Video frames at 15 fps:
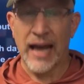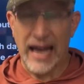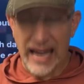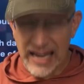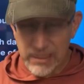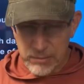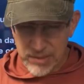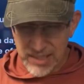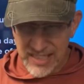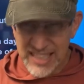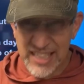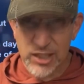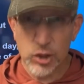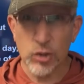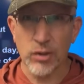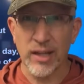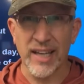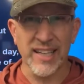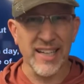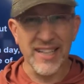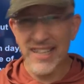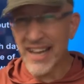I am an
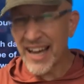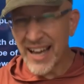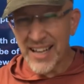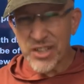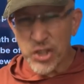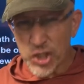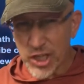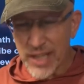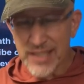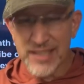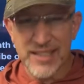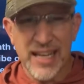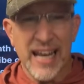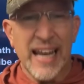Israelite, and not just